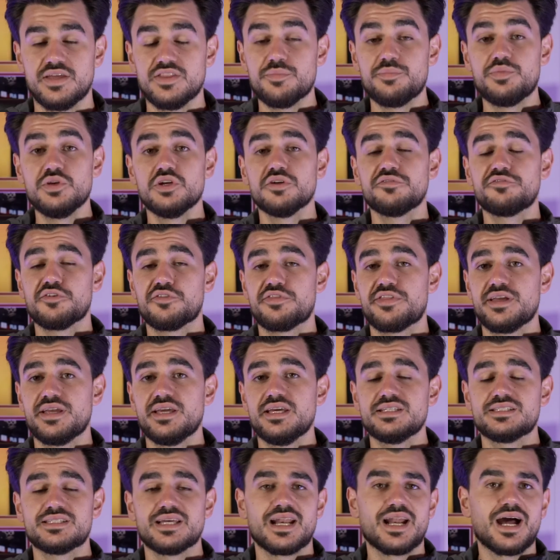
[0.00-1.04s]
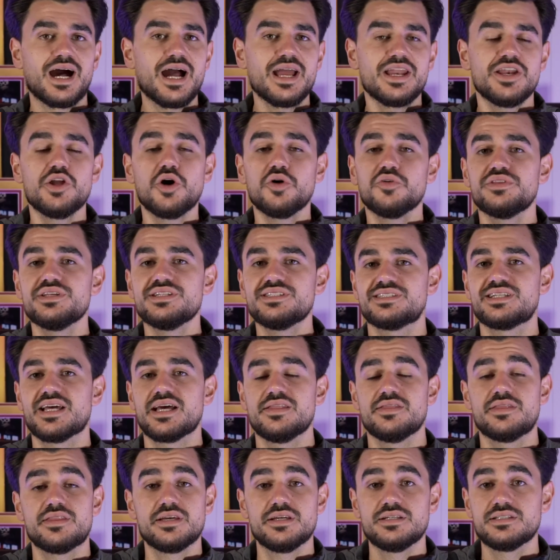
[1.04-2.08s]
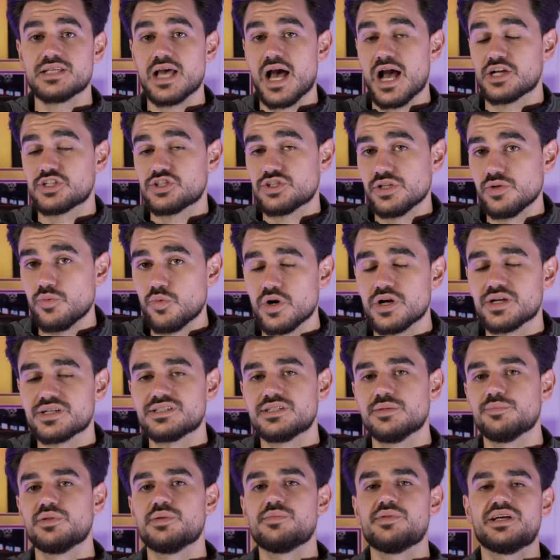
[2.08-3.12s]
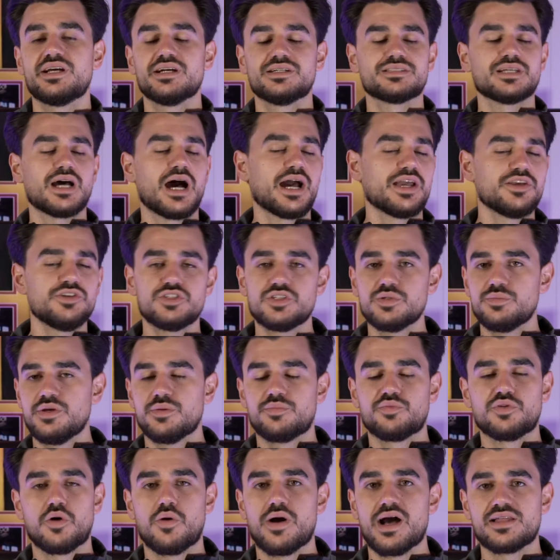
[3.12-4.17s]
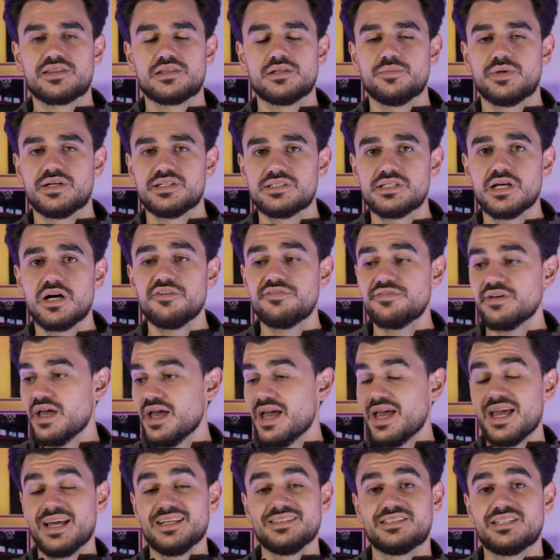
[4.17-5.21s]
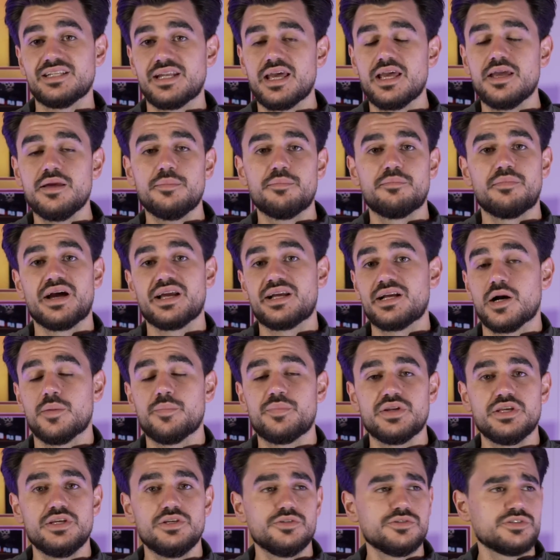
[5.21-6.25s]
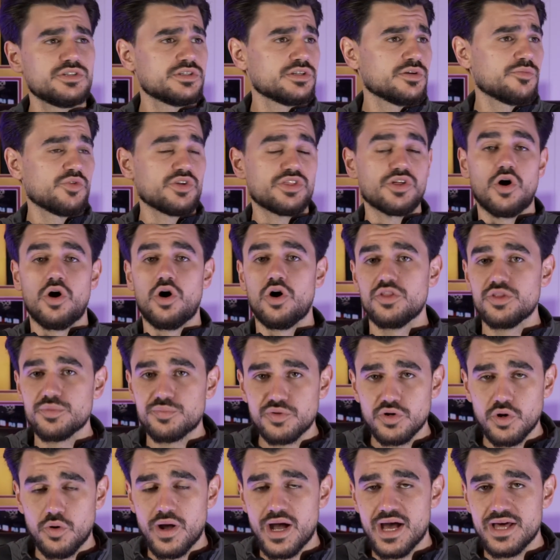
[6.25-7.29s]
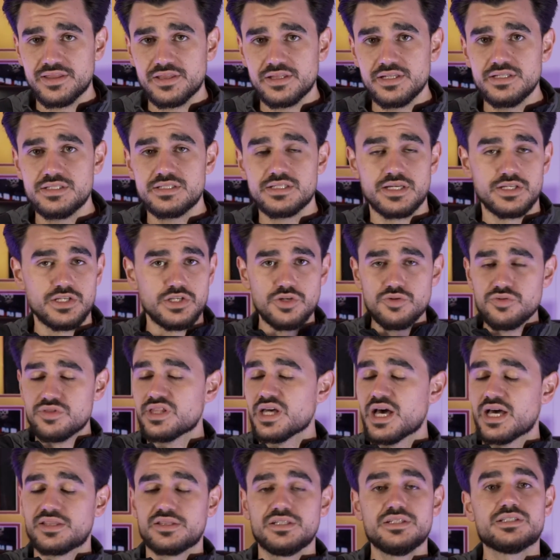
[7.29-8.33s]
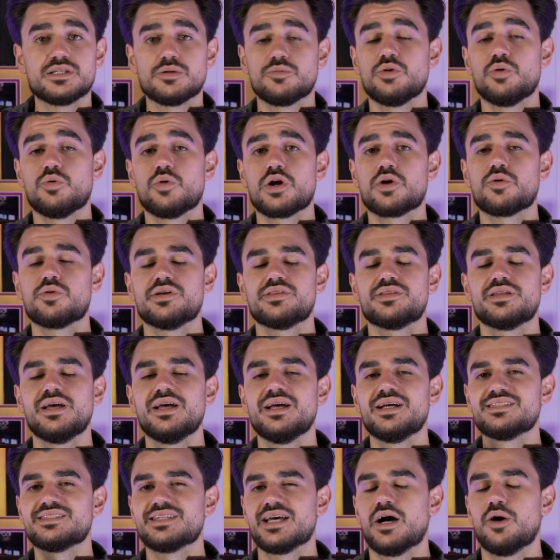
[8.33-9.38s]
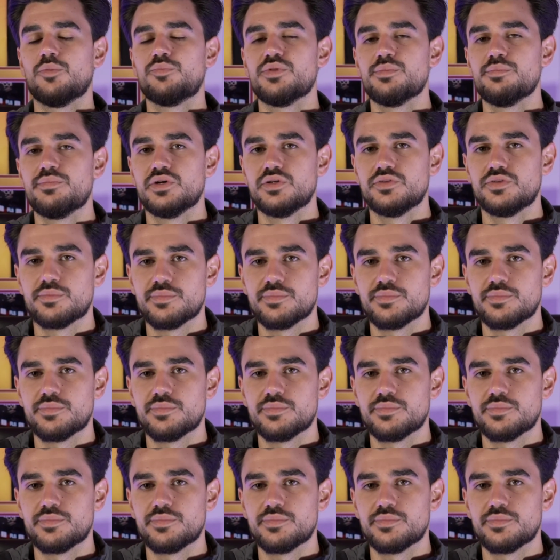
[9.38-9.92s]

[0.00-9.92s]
the beautiful thing is that I know these 10 things actually work simply because I used to be a pro athlete myself, and today my company uses them with all the pro athletes and youth athletes that we work with to help them build their